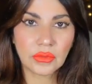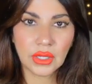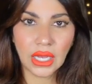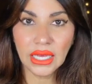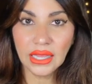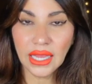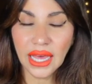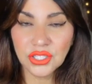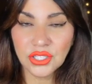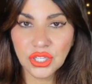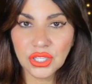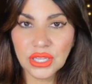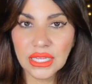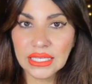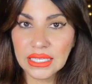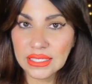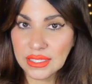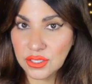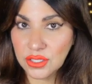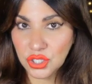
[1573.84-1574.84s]

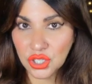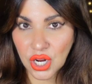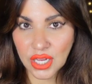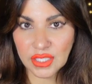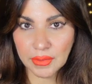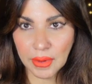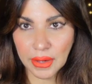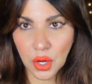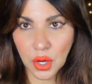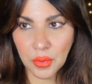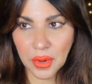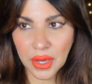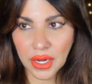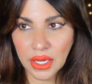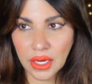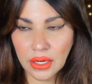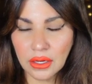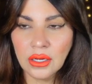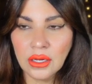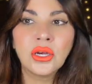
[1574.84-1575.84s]
Allegedly, this is just my
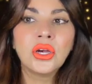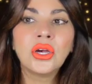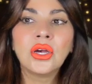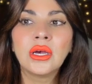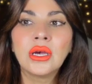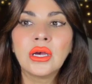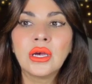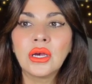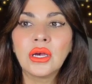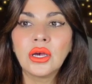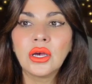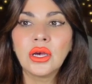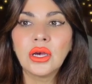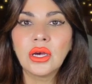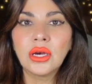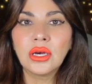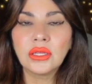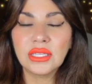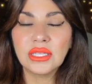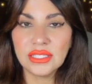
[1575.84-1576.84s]
opinion.
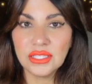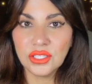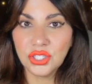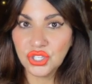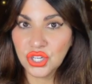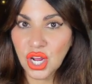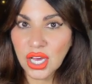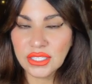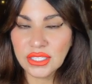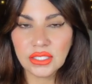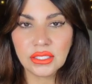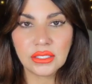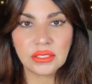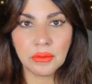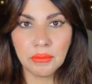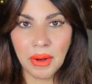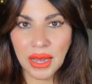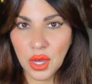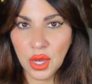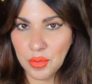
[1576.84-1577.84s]
This is
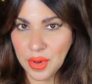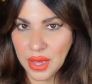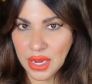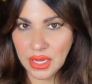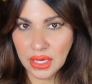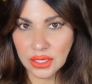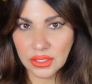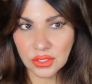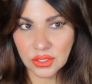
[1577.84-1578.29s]
just my opinion,